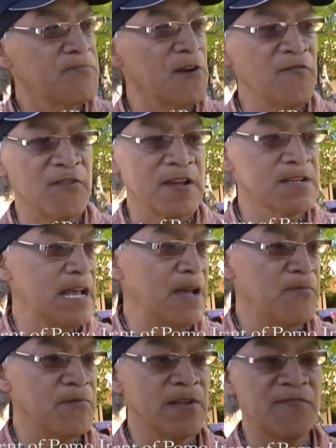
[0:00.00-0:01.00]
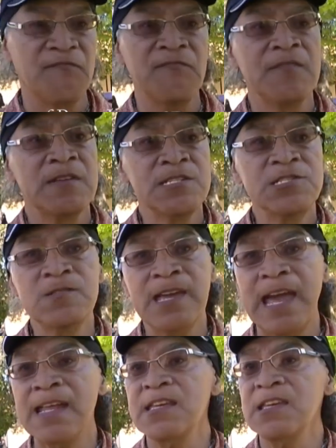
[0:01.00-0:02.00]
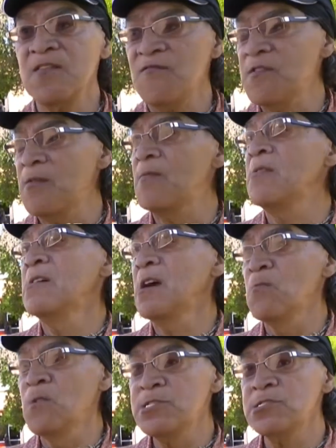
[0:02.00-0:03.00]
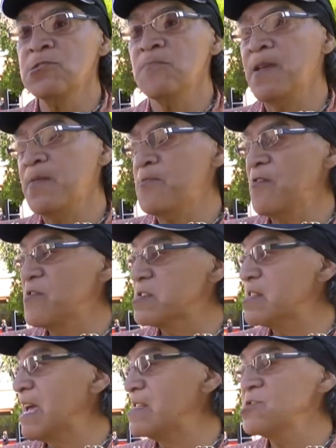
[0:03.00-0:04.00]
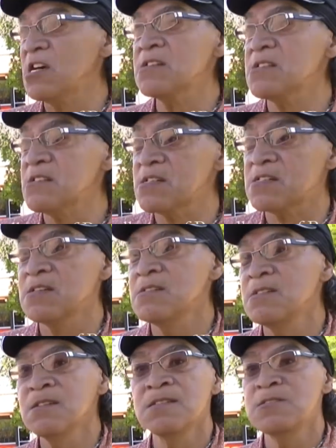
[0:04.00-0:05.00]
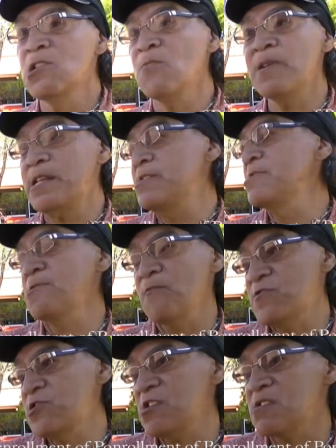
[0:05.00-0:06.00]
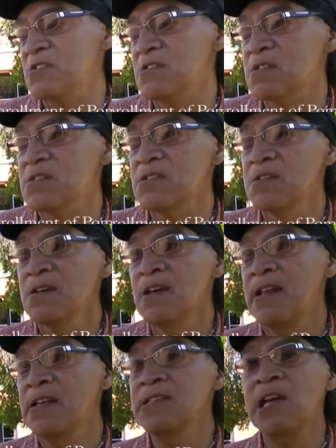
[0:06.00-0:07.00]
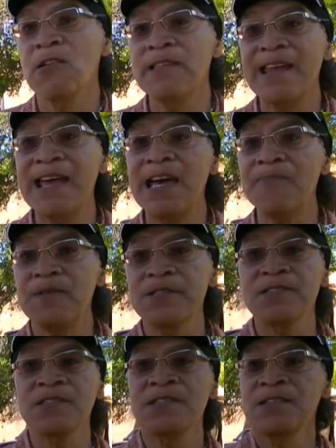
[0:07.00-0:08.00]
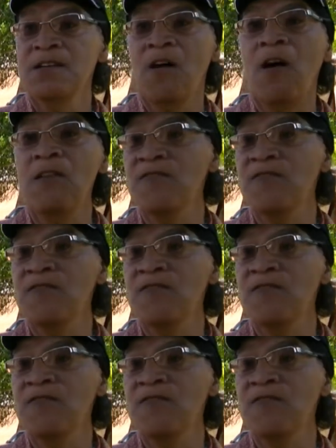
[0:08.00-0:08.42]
perfect example. You can't give the original people of this land justice. Nobody deserves justice, and until that happens, all